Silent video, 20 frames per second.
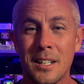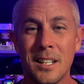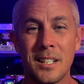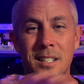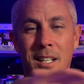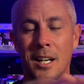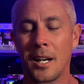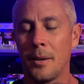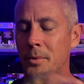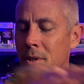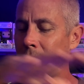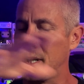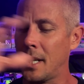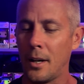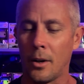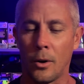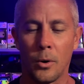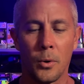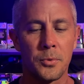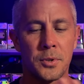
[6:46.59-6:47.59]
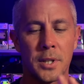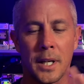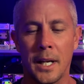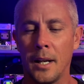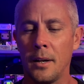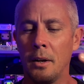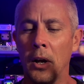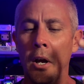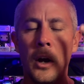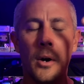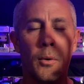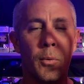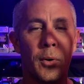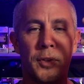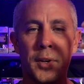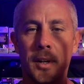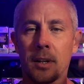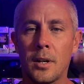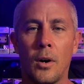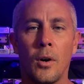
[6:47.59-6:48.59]
This comes in that whole tin with
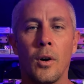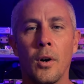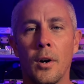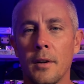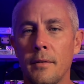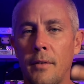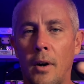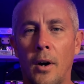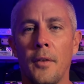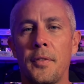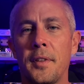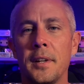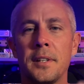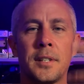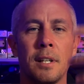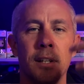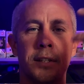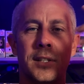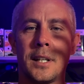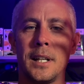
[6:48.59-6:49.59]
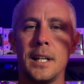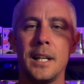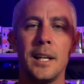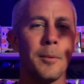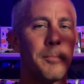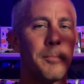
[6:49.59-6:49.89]
the card of authenticity, a